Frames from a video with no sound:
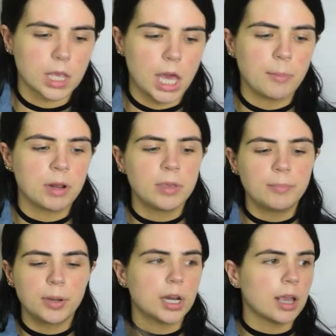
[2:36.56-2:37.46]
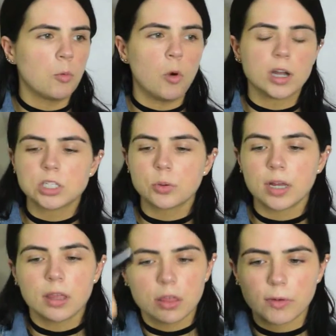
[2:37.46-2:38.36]
I'm going to be putting
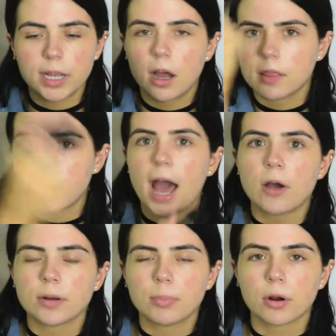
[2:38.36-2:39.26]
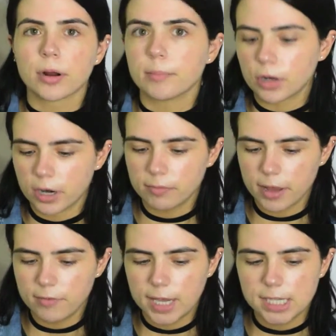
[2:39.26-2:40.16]
123 on the outer perimeter of
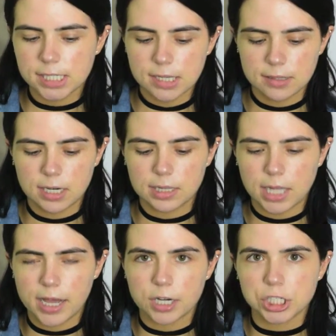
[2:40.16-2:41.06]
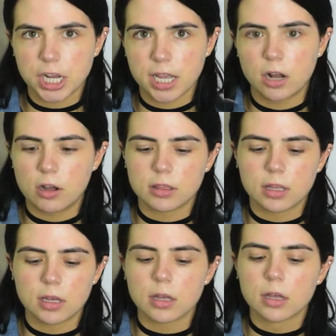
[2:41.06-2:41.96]
my face and then a lighter shade on
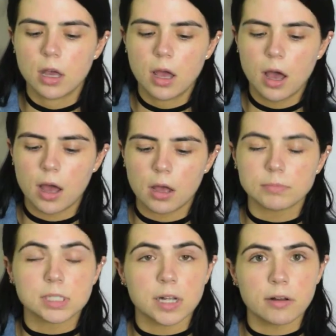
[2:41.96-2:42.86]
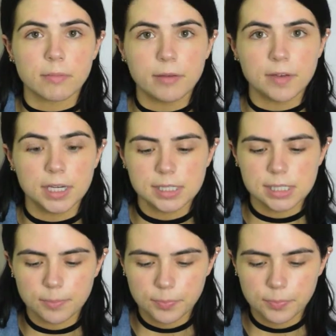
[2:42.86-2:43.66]
the center of my face.